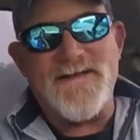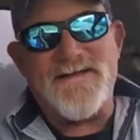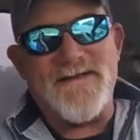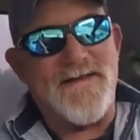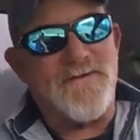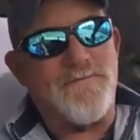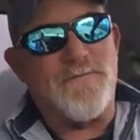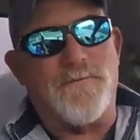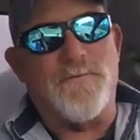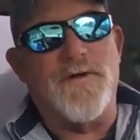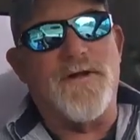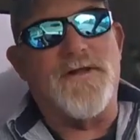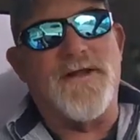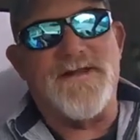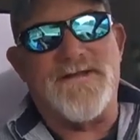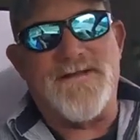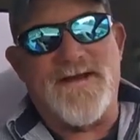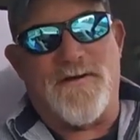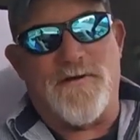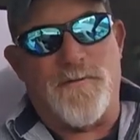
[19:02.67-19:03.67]
did
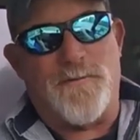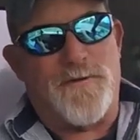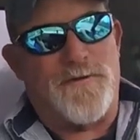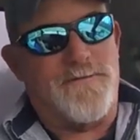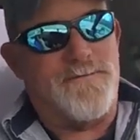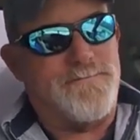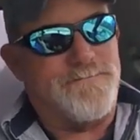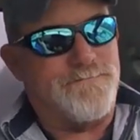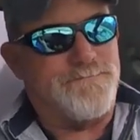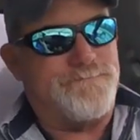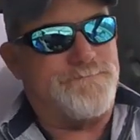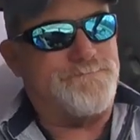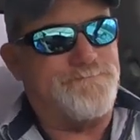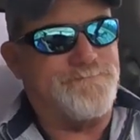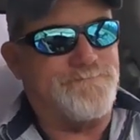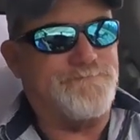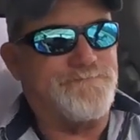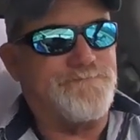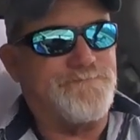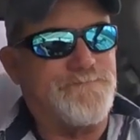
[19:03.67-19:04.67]
really terrible.
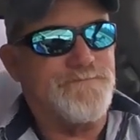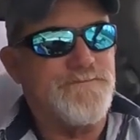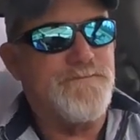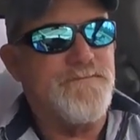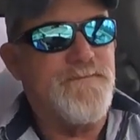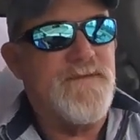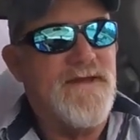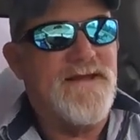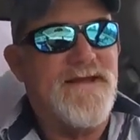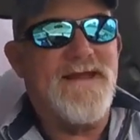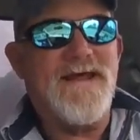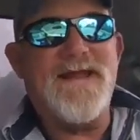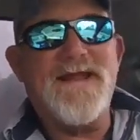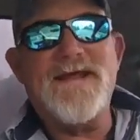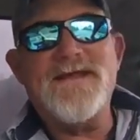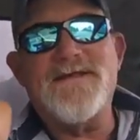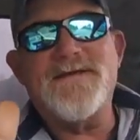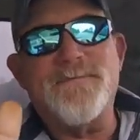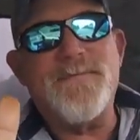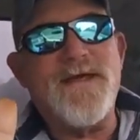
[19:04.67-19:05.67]

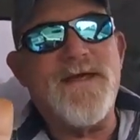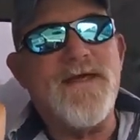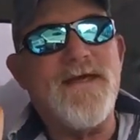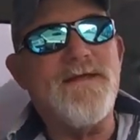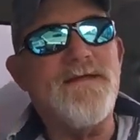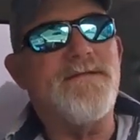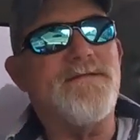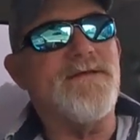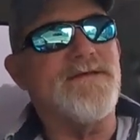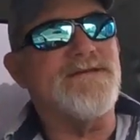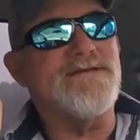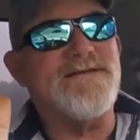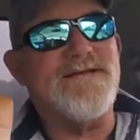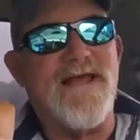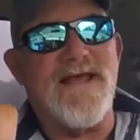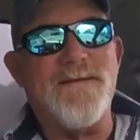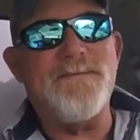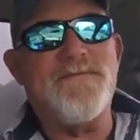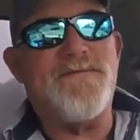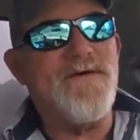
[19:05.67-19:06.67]
Getting to be the
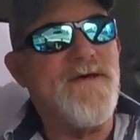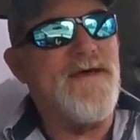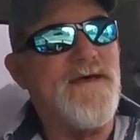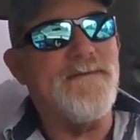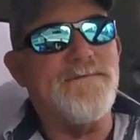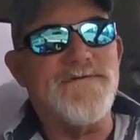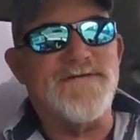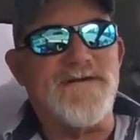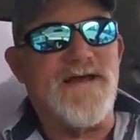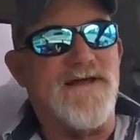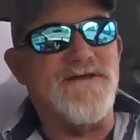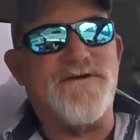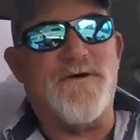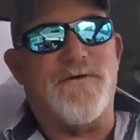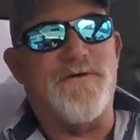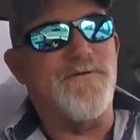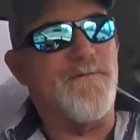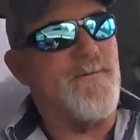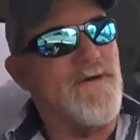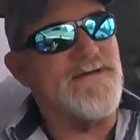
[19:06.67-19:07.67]
same things I
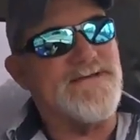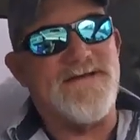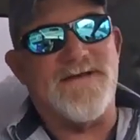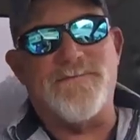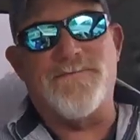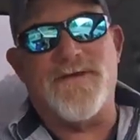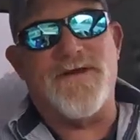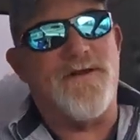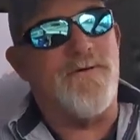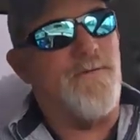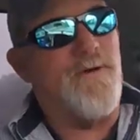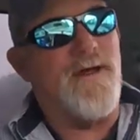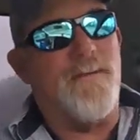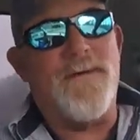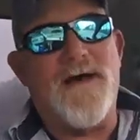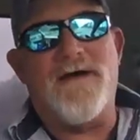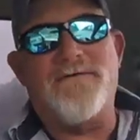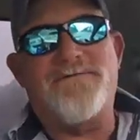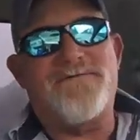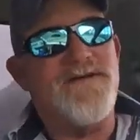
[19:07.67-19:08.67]
told them. I said, you know, when
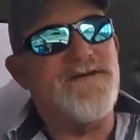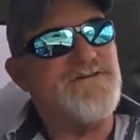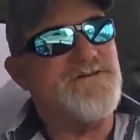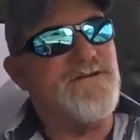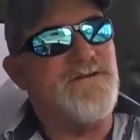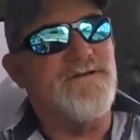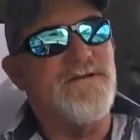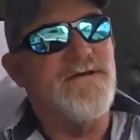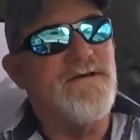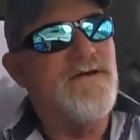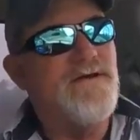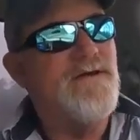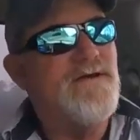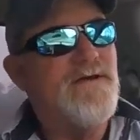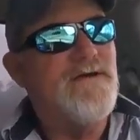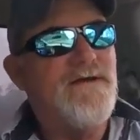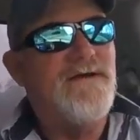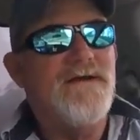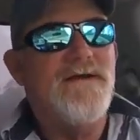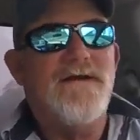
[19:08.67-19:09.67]
I'm out
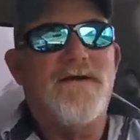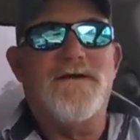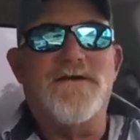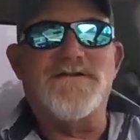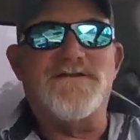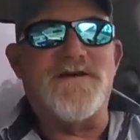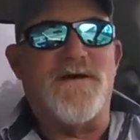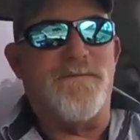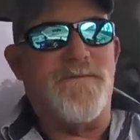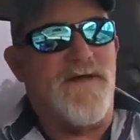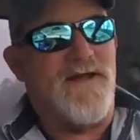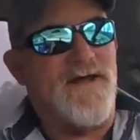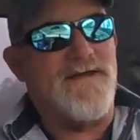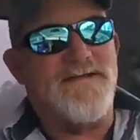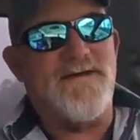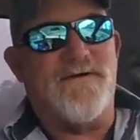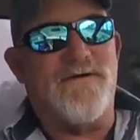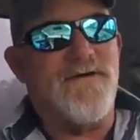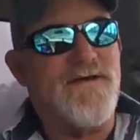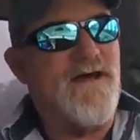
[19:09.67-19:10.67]
fishing or something, I
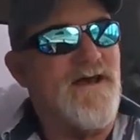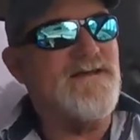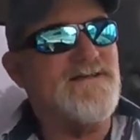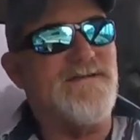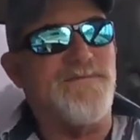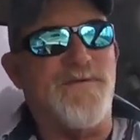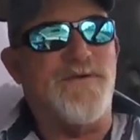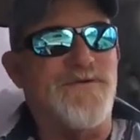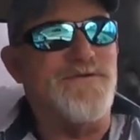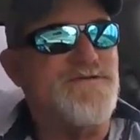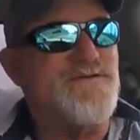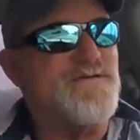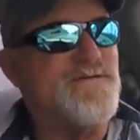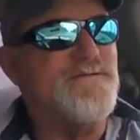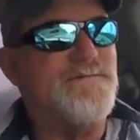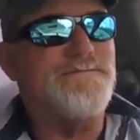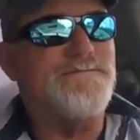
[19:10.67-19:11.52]
tell customers,